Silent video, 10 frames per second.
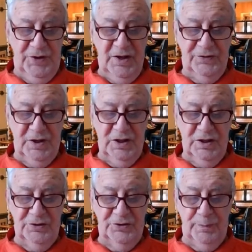
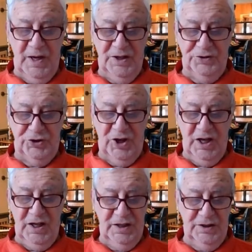Seasons may
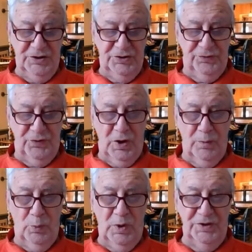change
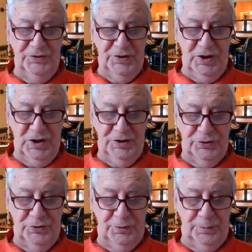from winter
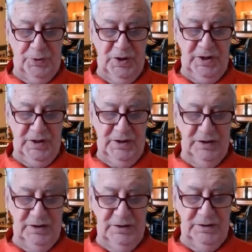to
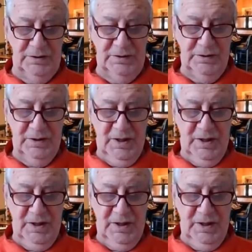spring,